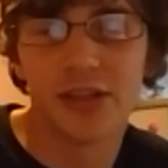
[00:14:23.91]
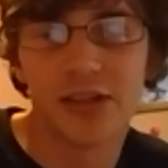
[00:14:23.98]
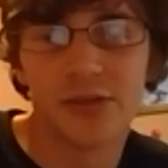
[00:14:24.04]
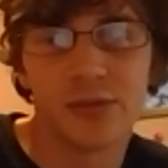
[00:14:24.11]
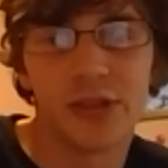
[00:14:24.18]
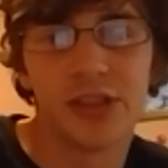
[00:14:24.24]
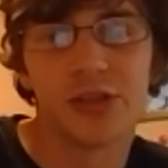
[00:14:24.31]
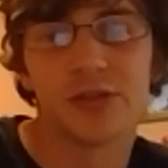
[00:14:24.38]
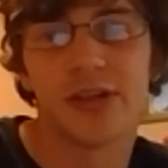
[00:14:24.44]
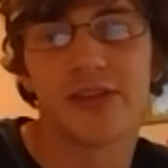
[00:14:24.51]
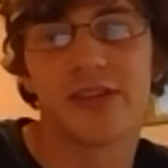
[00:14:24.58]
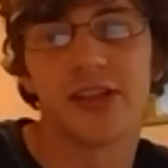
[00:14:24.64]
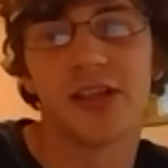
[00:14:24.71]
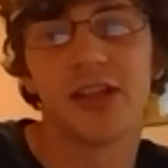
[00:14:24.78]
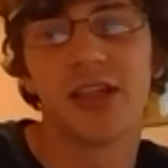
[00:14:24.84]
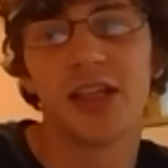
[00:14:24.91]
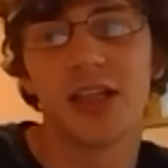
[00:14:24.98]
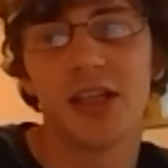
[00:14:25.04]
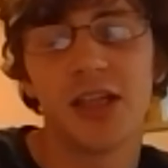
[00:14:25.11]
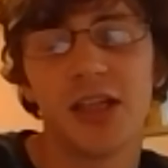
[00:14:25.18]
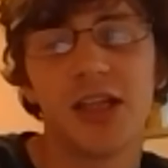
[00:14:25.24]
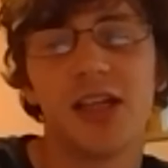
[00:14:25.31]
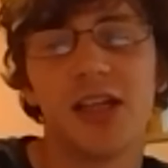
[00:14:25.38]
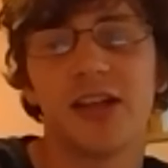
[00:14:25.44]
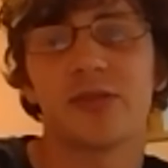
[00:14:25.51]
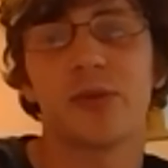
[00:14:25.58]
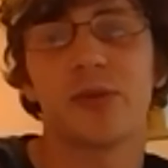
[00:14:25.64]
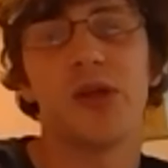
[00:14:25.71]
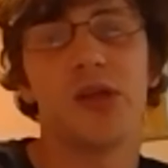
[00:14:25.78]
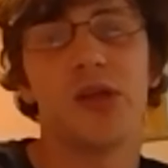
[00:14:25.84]
is really interesting. That's
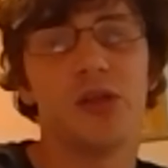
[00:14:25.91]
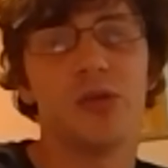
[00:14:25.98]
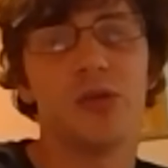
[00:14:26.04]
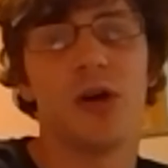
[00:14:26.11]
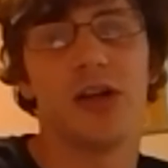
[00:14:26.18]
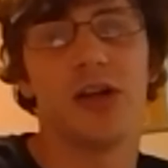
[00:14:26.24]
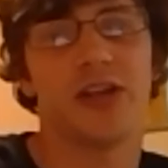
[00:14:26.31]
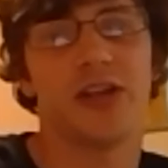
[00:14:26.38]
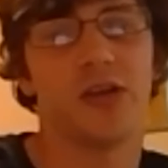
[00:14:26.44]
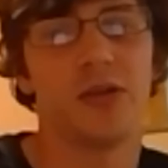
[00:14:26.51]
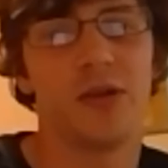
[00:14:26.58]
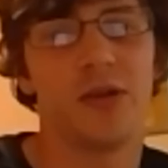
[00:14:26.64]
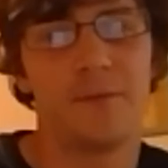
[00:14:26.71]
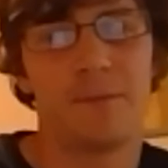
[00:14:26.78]
where you write down